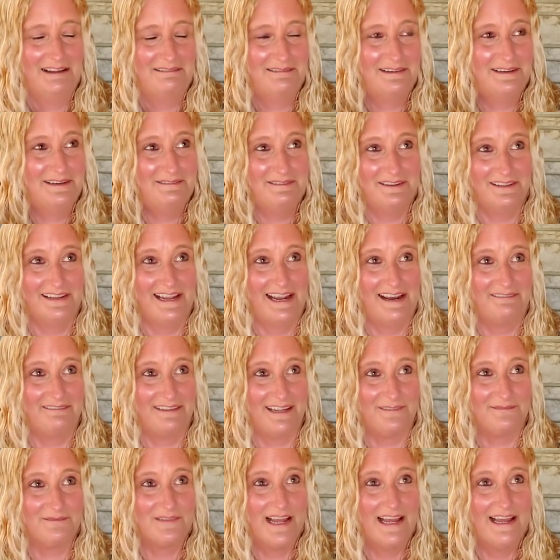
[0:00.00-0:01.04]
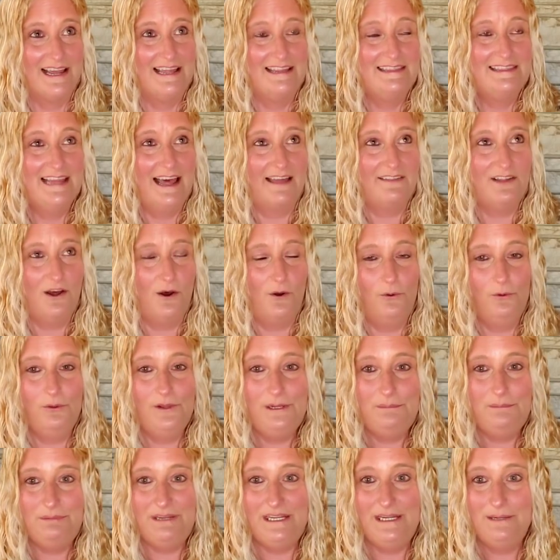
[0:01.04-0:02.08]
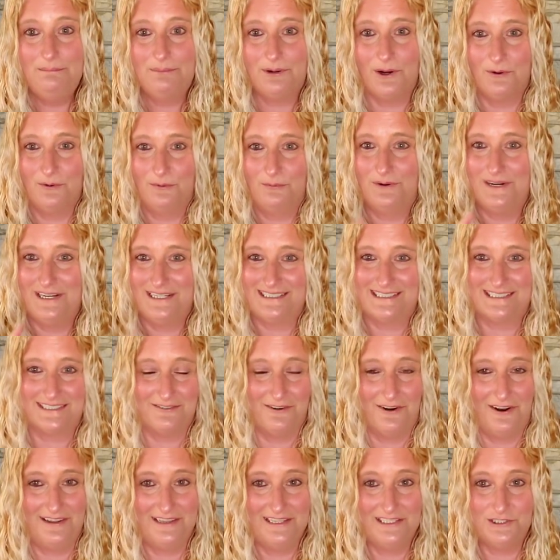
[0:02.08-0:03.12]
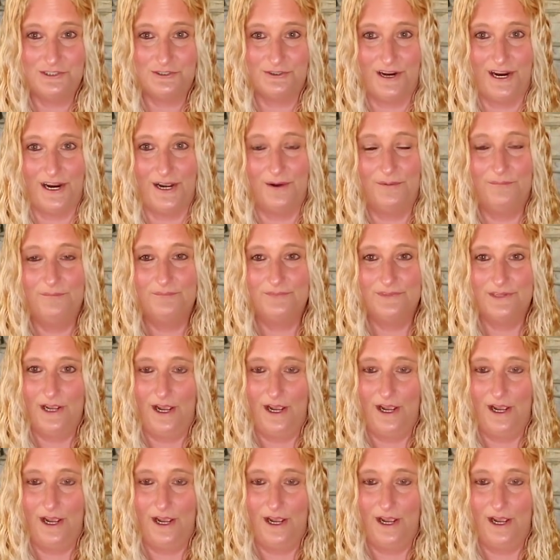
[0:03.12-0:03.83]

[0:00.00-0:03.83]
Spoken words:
We were laughing. Now, the only people we saw on the trail,